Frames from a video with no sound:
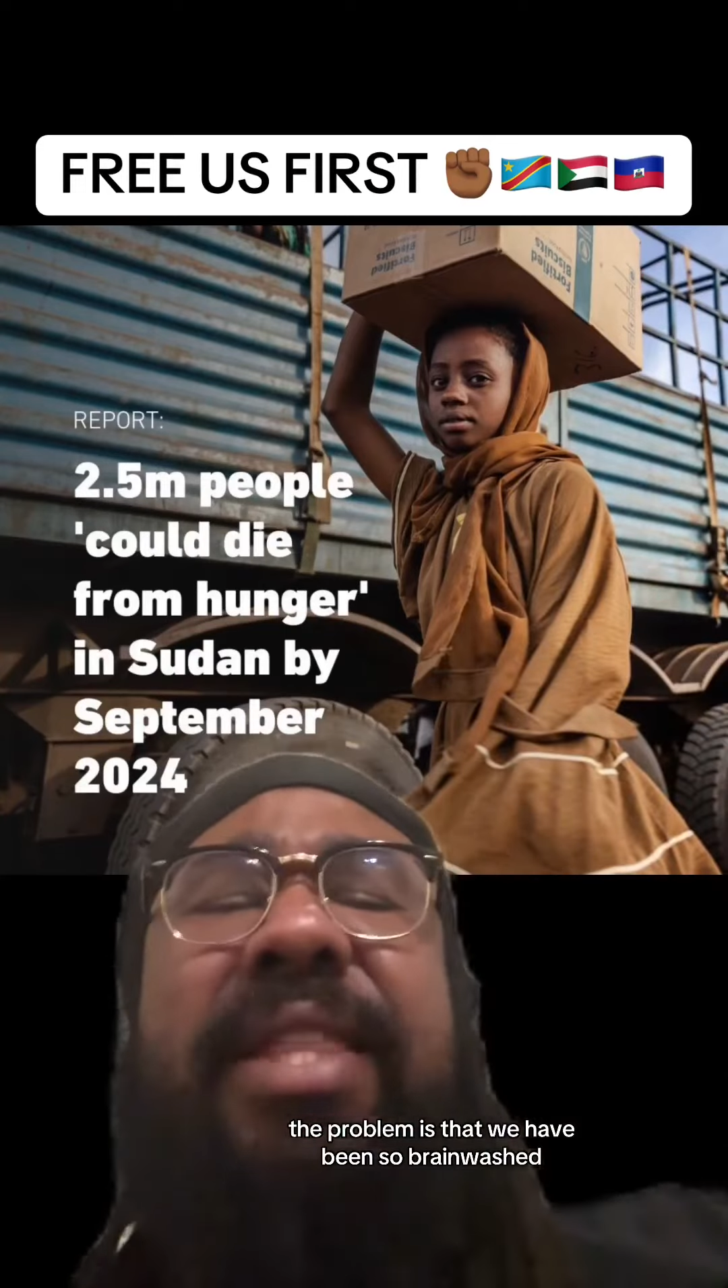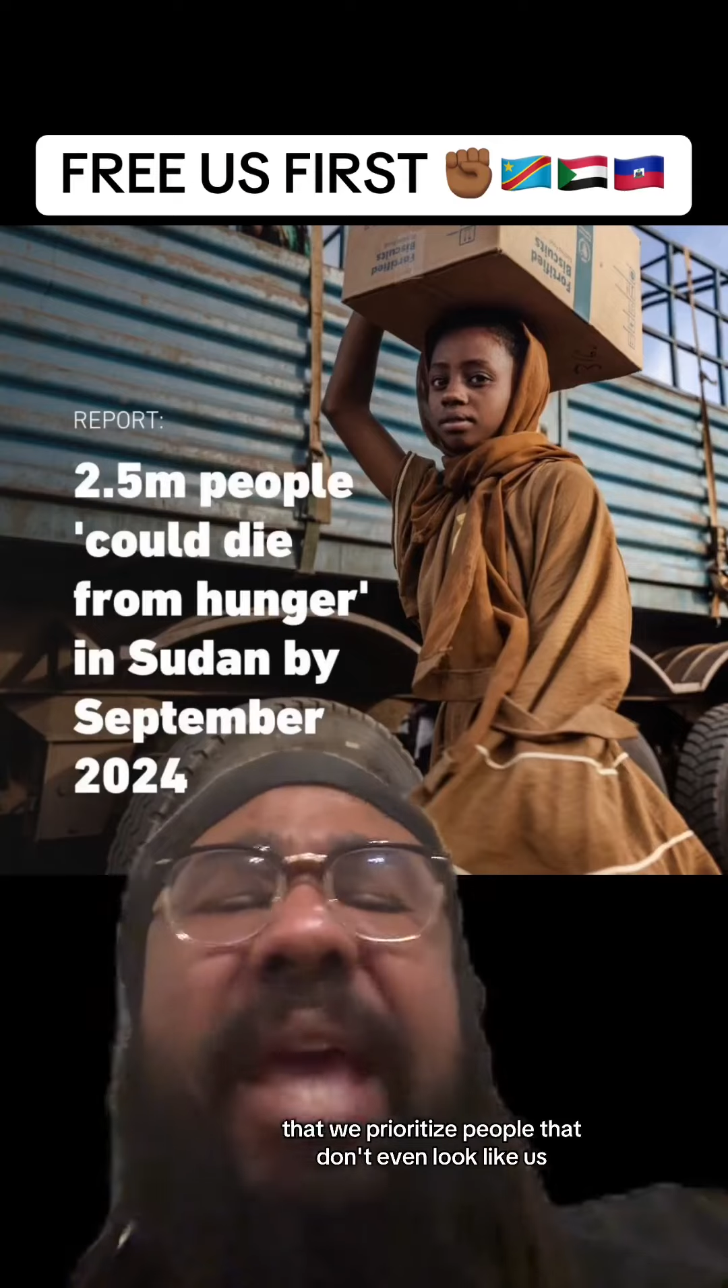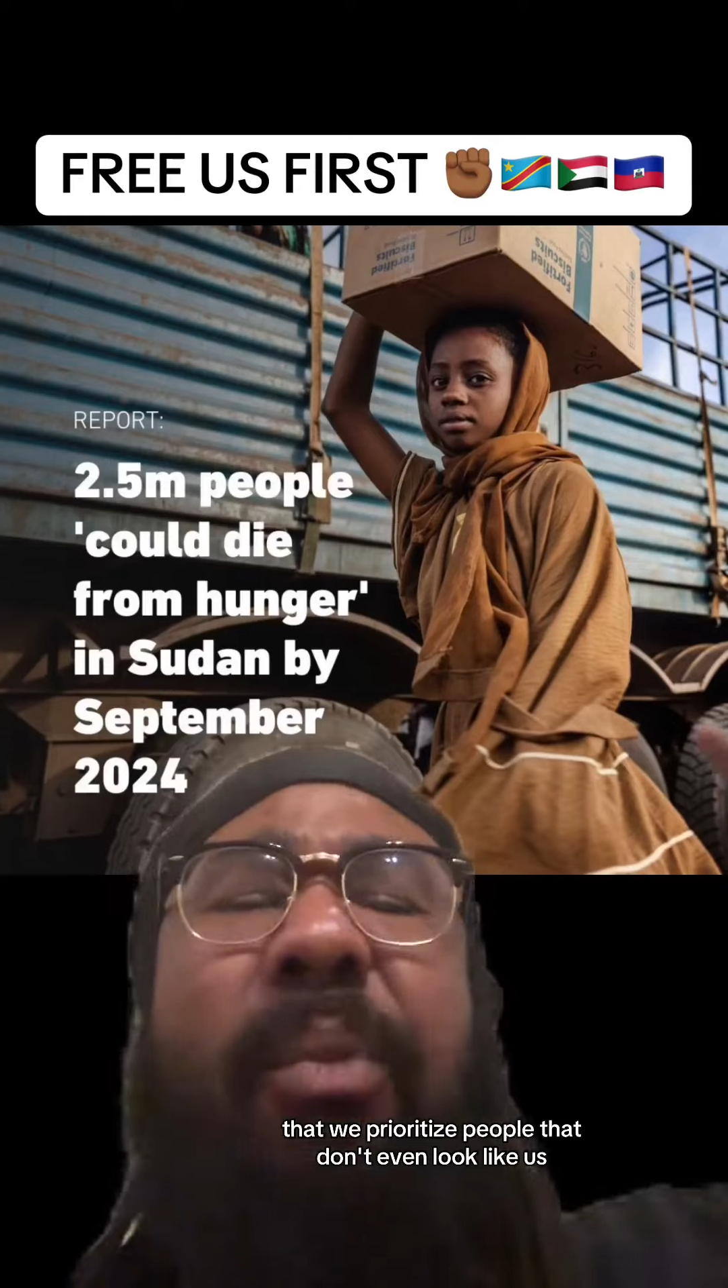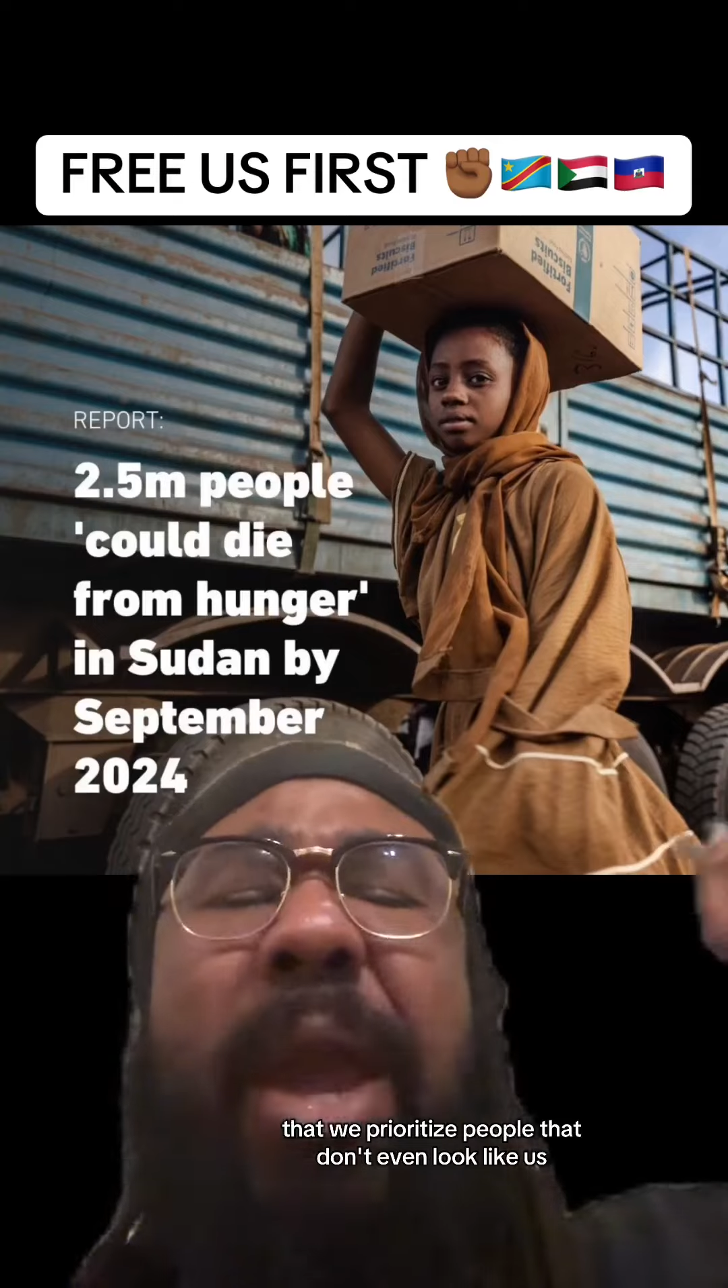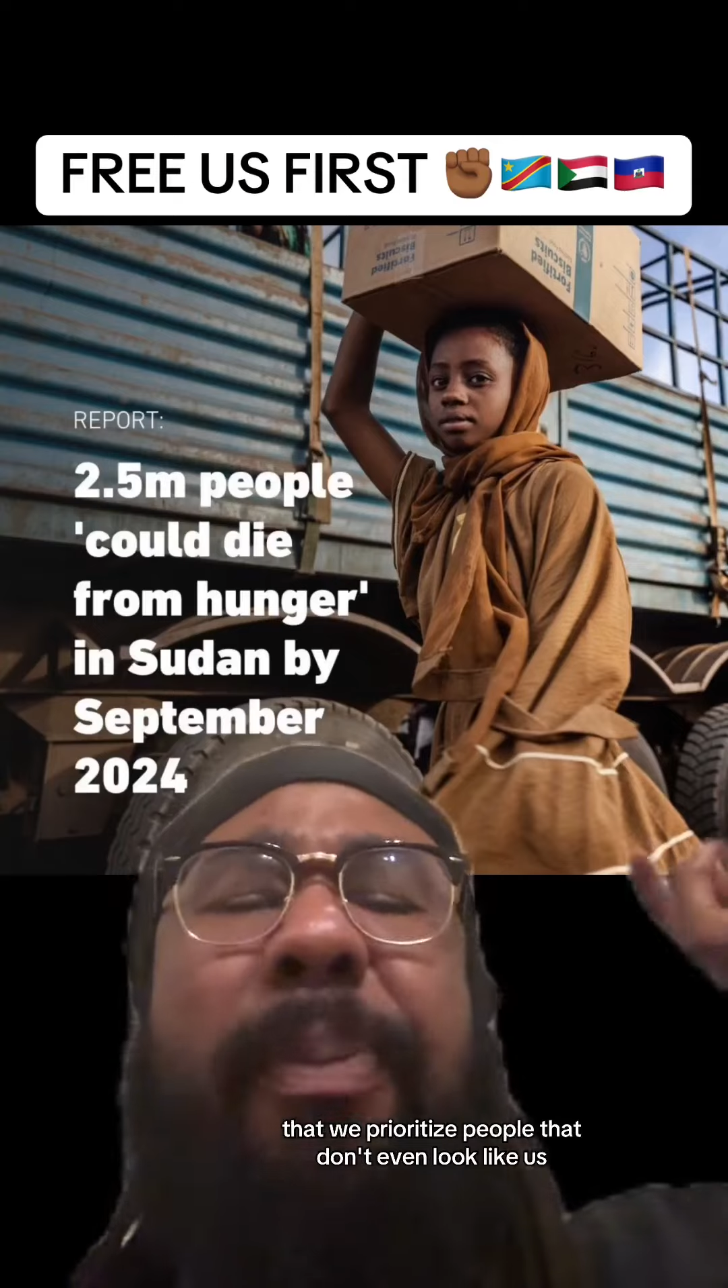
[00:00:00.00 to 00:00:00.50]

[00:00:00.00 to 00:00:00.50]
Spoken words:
that we